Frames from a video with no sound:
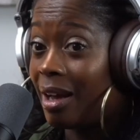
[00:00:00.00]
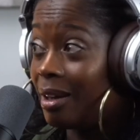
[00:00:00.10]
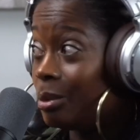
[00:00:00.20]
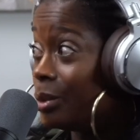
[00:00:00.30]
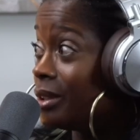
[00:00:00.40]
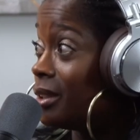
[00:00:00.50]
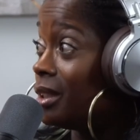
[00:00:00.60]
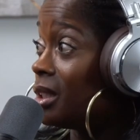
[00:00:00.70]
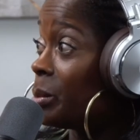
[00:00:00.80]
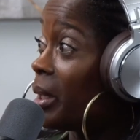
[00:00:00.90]
I wasn't
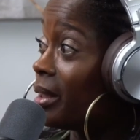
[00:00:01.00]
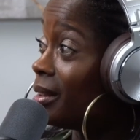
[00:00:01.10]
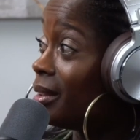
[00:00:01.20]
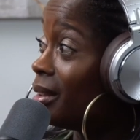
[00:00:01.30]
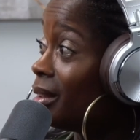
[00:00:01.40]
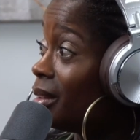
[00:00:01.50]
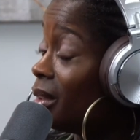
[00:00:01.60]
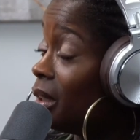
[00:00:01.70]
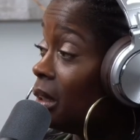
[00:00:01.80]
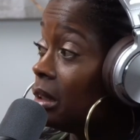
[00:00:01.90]
expecting
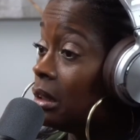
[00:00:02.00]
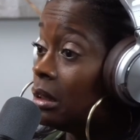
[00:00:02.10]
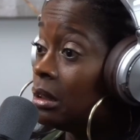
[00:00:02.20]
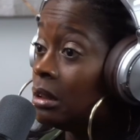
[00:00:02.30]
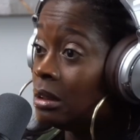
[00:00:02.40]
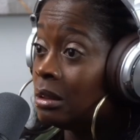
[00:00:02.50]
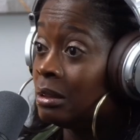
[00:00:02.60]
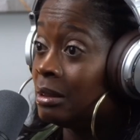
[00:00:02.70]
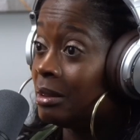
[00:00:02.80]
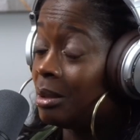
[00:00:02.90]
it. And
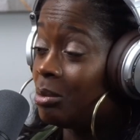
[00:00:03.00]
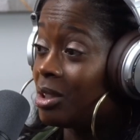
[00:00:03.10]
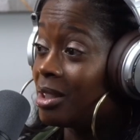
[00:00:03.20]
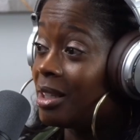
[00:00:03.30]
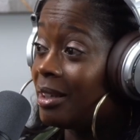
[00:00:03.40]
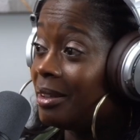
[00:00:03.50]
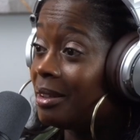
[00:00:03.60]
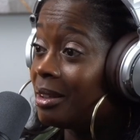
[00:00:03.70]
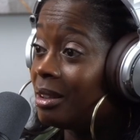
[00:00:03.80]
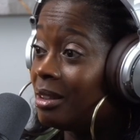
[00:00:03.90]
I'm just
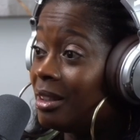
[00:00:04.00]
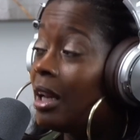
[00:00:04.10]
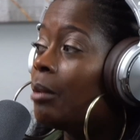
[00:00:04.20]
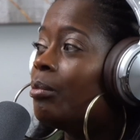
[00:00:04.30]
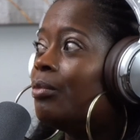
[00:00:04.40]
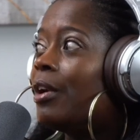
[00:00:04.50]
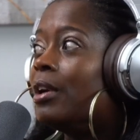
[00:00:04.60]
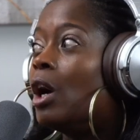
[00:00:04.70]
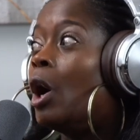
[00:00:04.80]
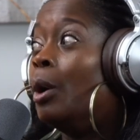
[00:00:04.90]
like, and I'm
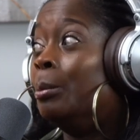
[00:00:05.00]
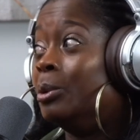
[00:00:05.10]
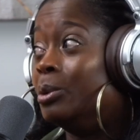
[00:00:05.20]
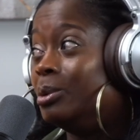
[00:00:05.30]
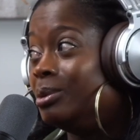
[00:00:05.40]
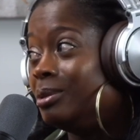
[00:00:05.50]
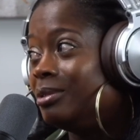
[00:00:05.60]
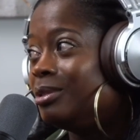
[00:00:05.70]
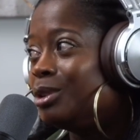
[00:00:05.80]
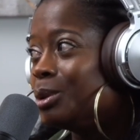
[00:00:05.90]
very humble
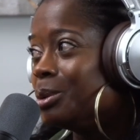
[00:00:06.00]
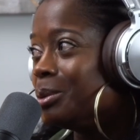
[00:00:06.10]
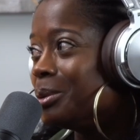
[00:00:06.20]
too.